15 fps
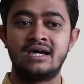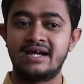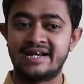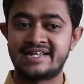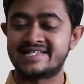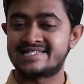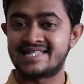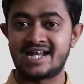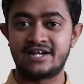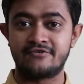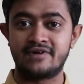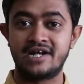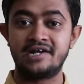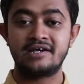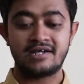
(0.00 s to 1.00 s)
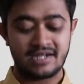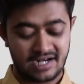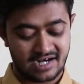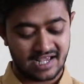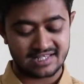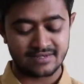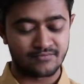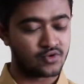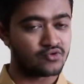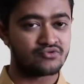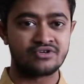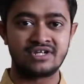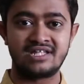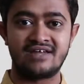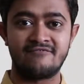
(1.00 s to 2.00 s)
It is lightweight, it has up to
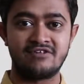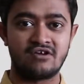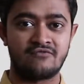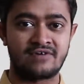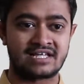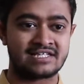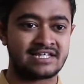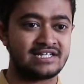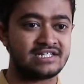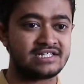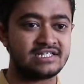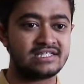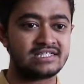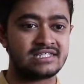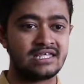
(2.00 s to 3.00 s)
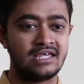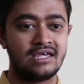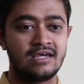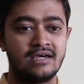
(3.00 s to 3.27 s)
3 levels of extensions,